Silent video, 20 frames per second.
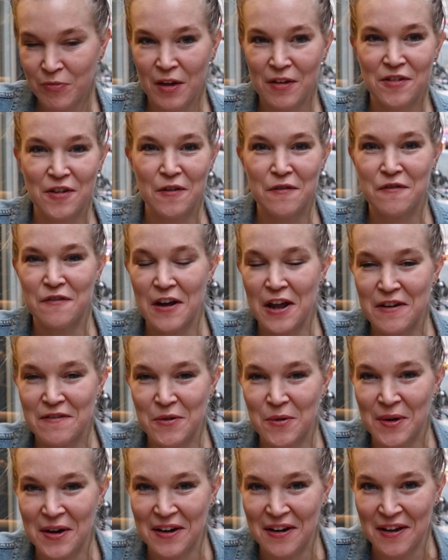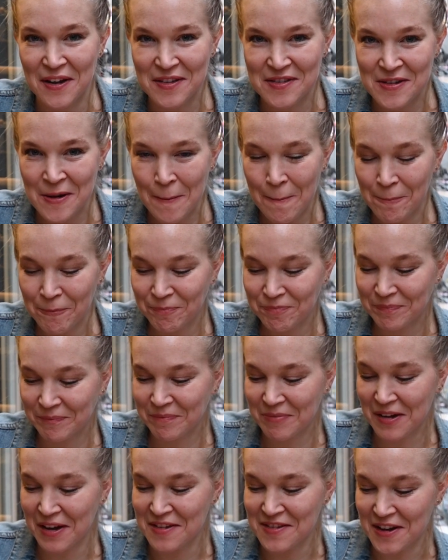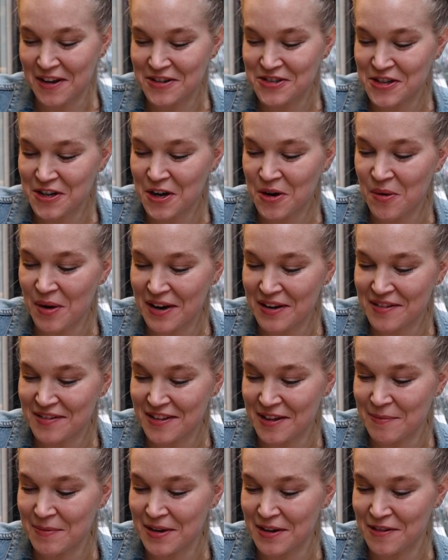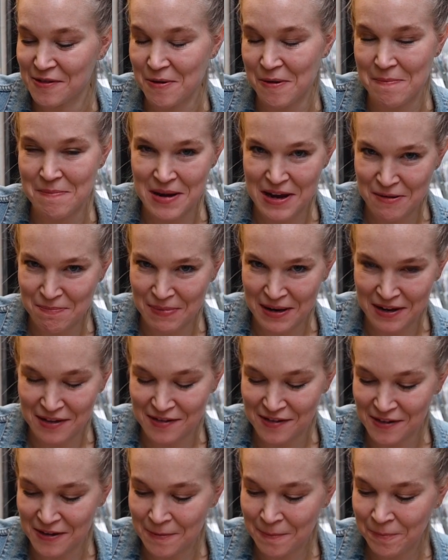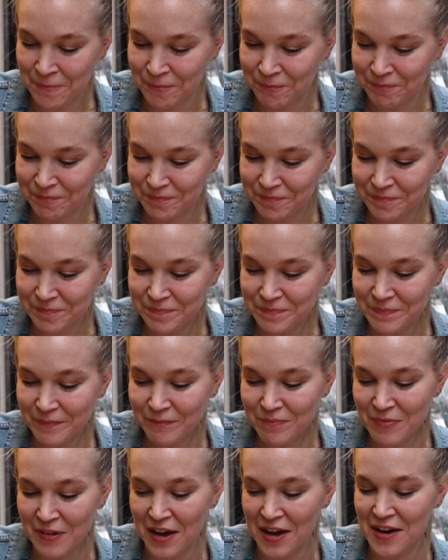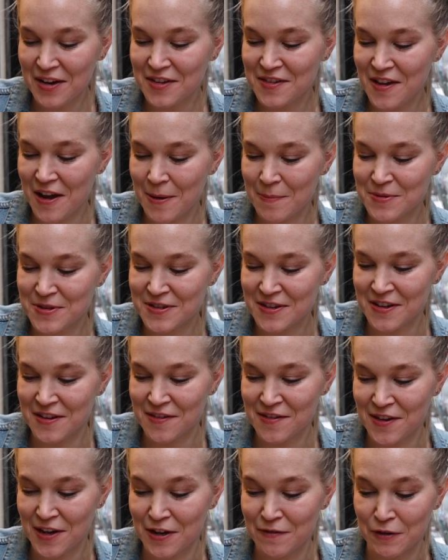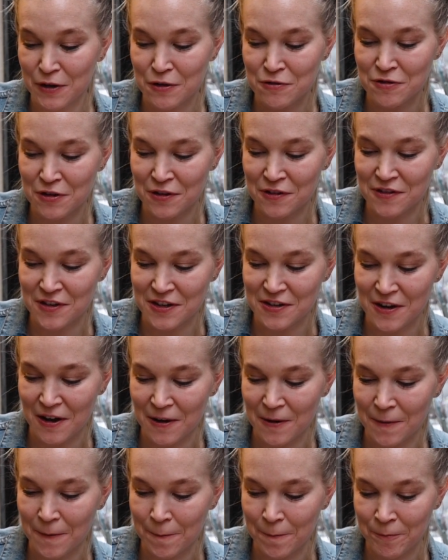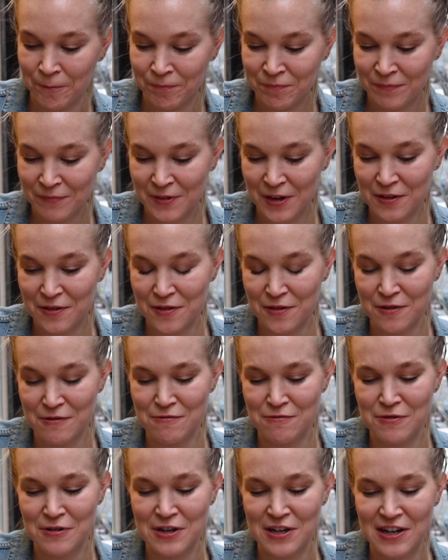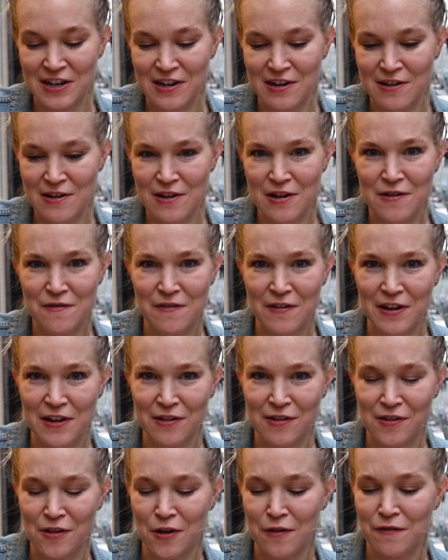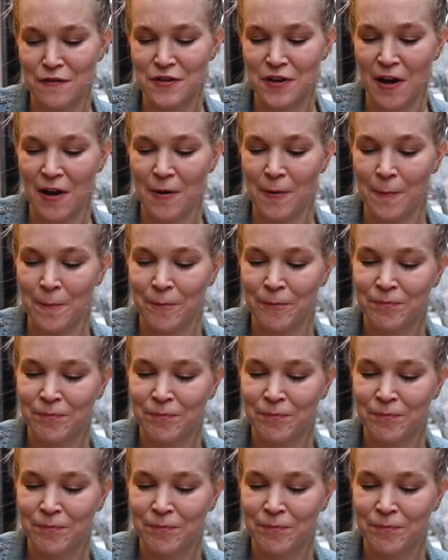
So flavour-wise, it's actually quite similar to a meat pizza, except instead of a crusty dough, this is a really lovely soft dough.